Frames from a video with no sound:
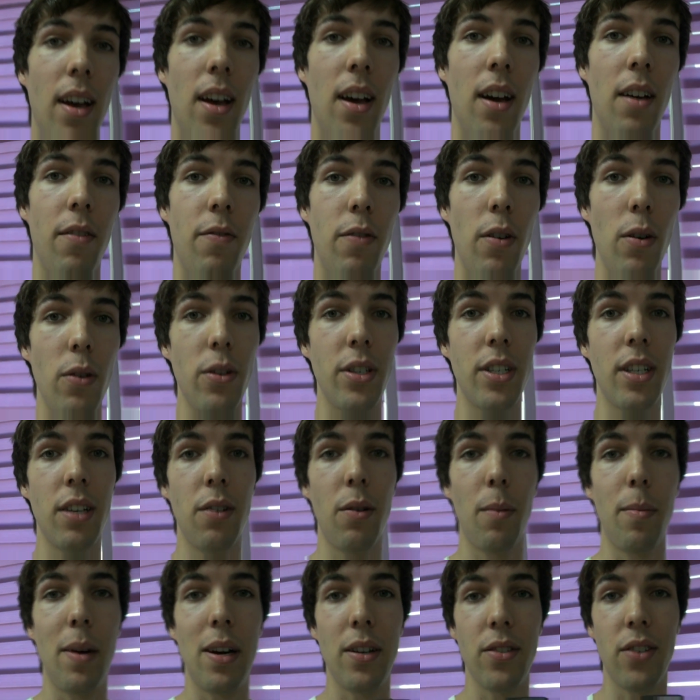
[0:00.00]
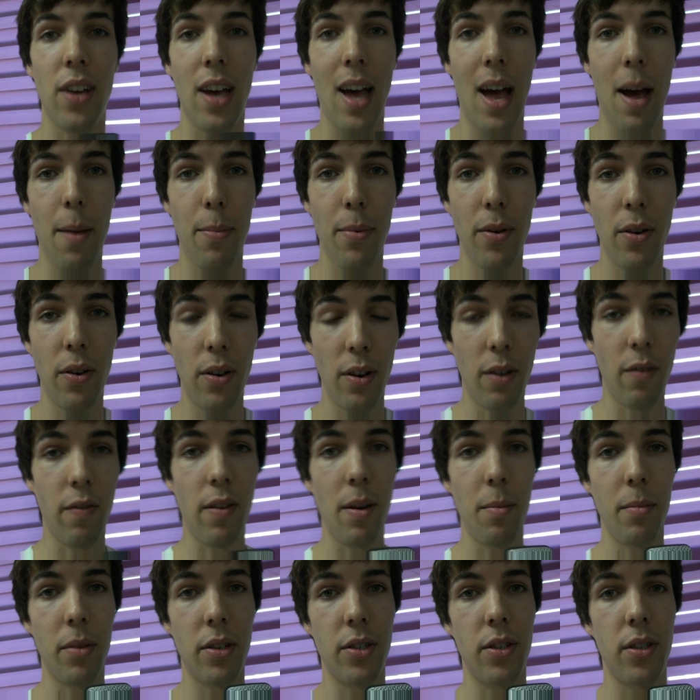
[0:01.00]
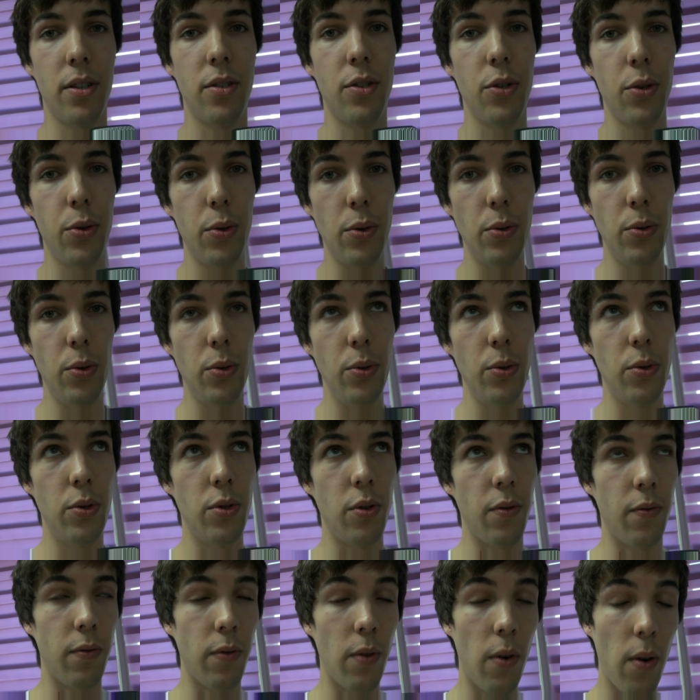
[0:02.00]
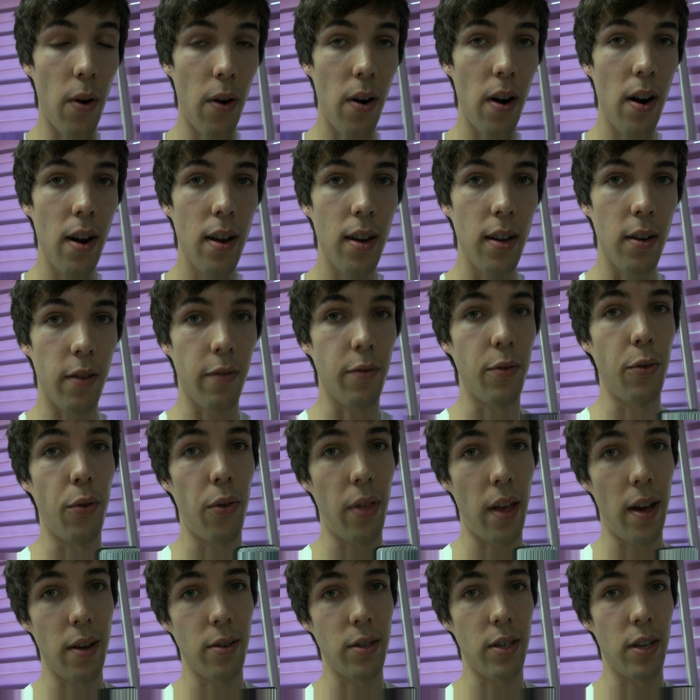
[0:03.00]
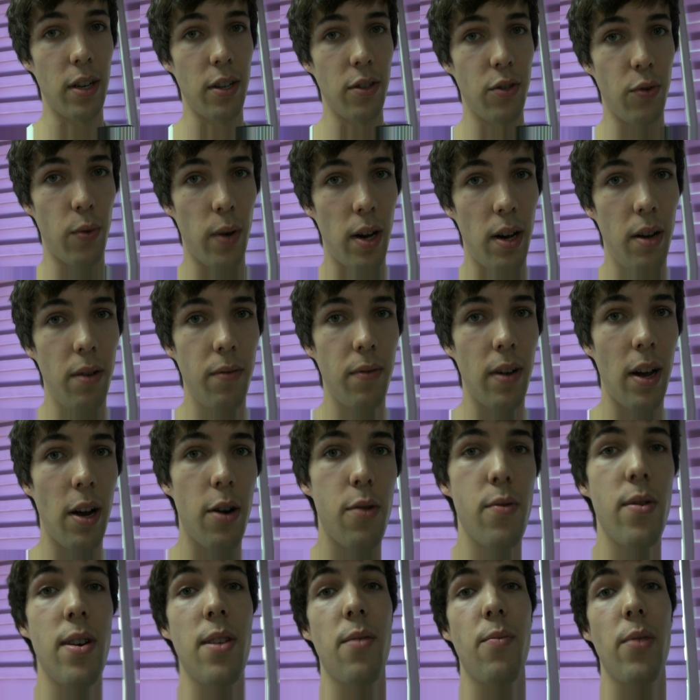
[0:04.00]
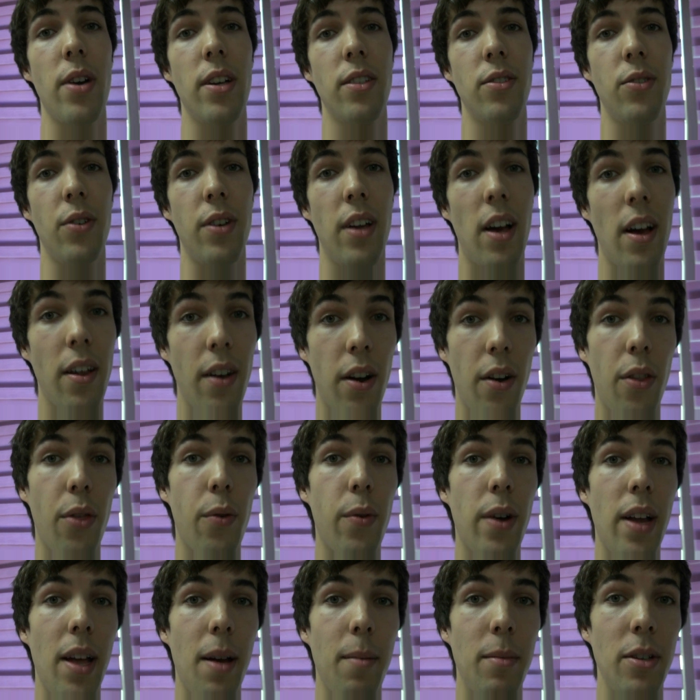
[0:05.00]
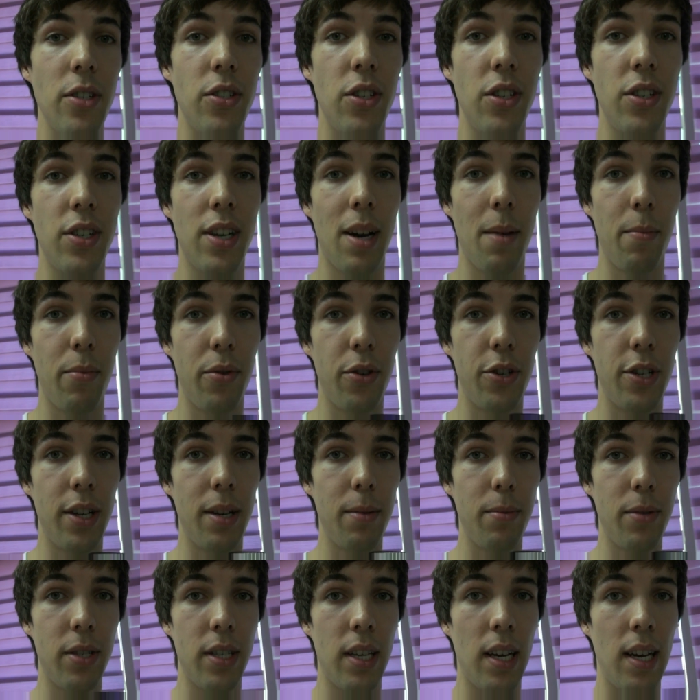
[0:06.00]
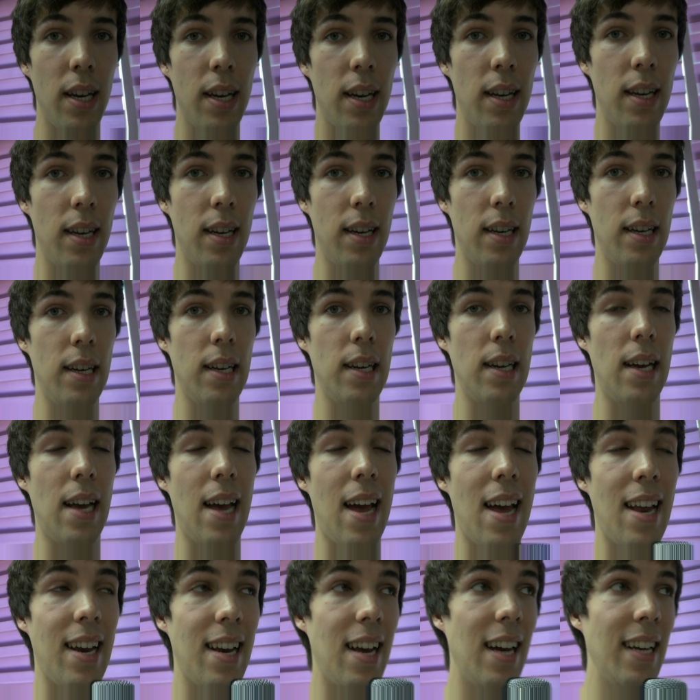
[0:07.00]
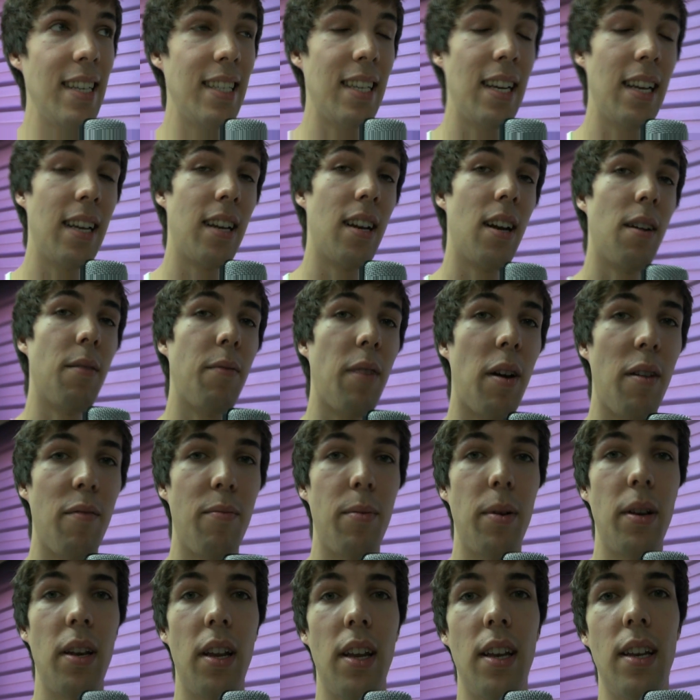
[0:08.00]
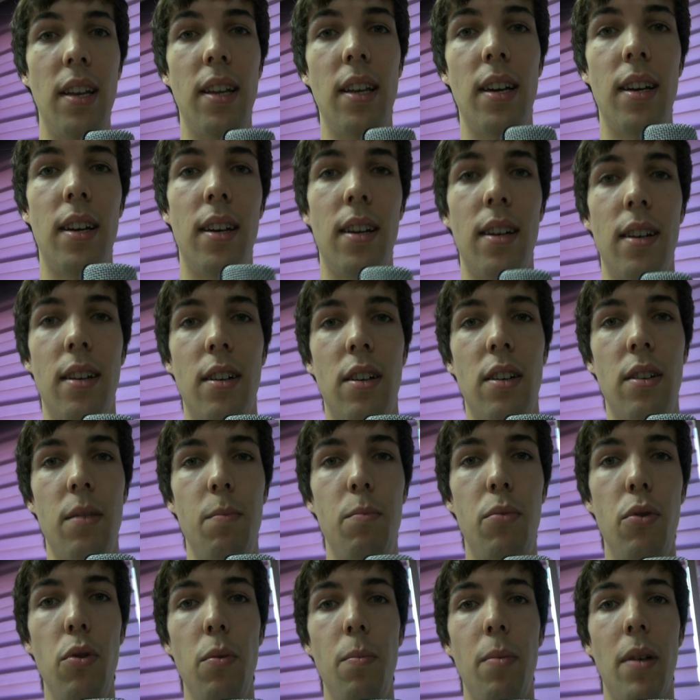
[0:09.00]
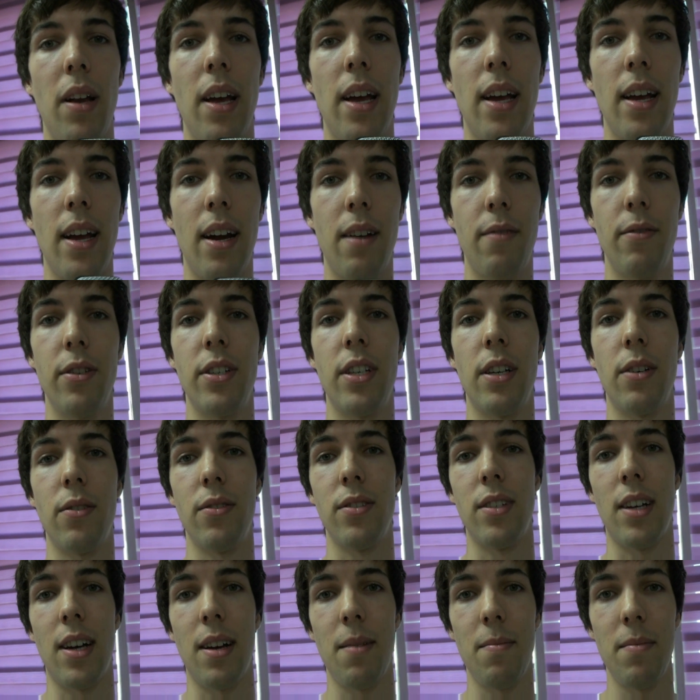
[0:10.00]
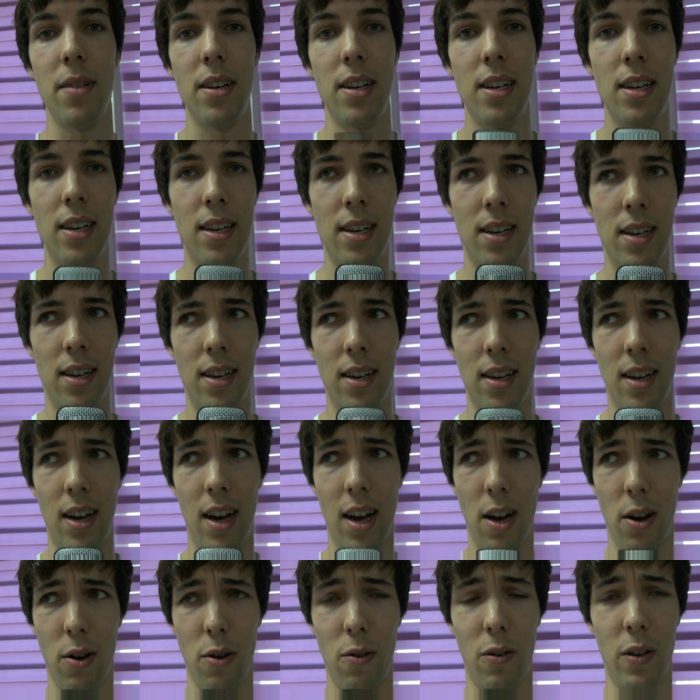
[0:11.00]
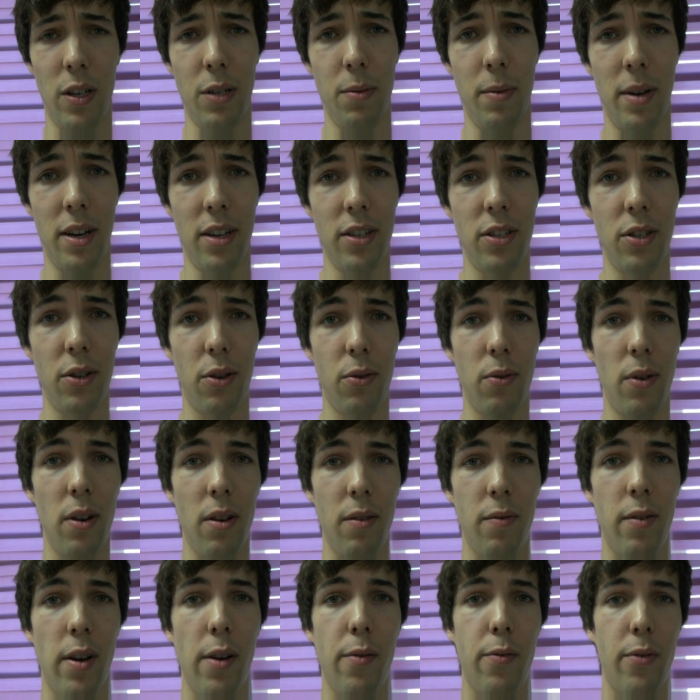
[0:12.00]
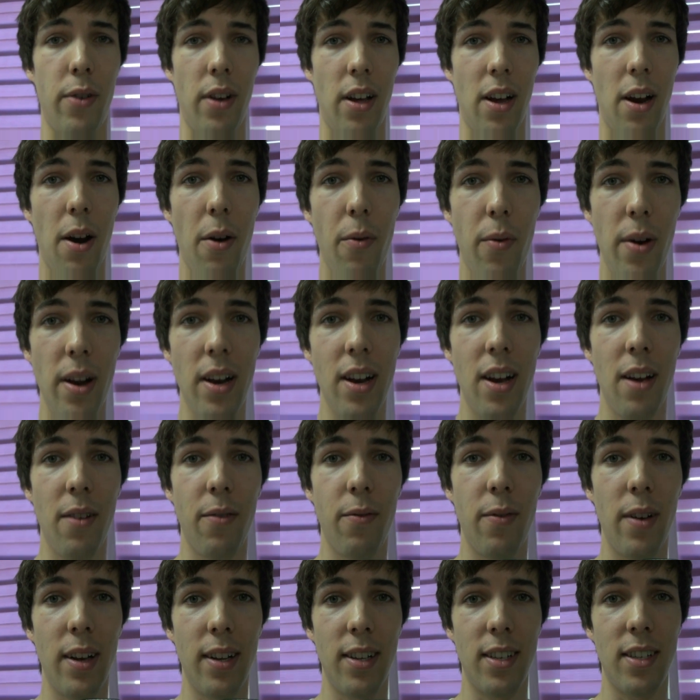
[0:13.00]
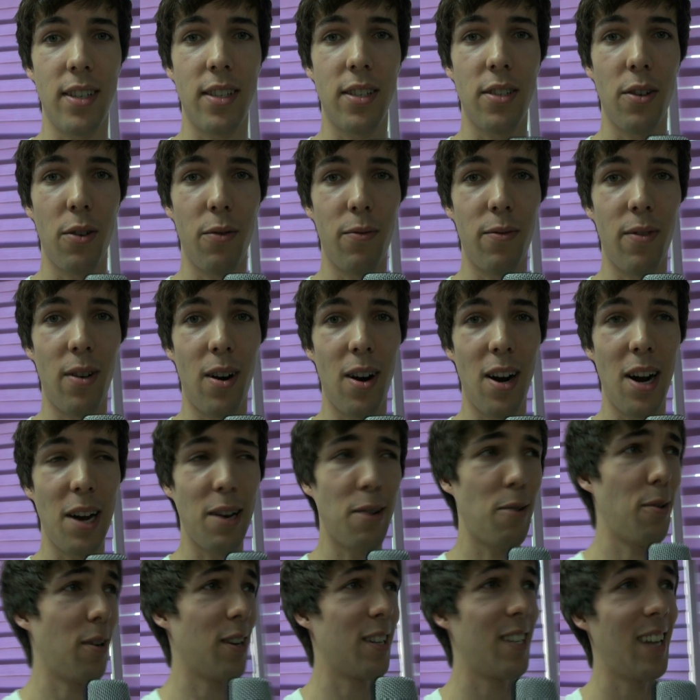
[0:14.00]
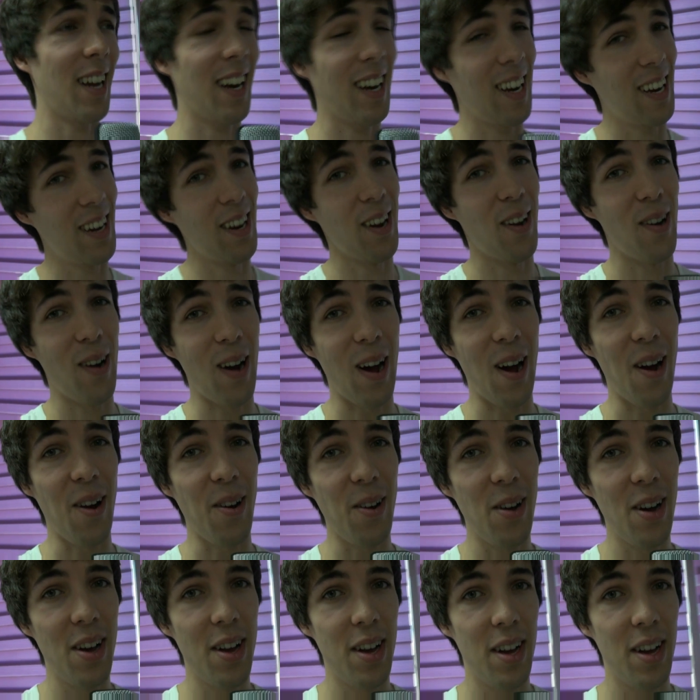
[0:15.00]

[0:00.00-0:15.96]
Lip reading: Fall is still about to happen on November 2 to 4 of 2012. I already went to the other 3 MLG championships. And nicely enough, I've been in the pool play every single time. I always managed to qualify for the arena events so far. I don't exactly know how.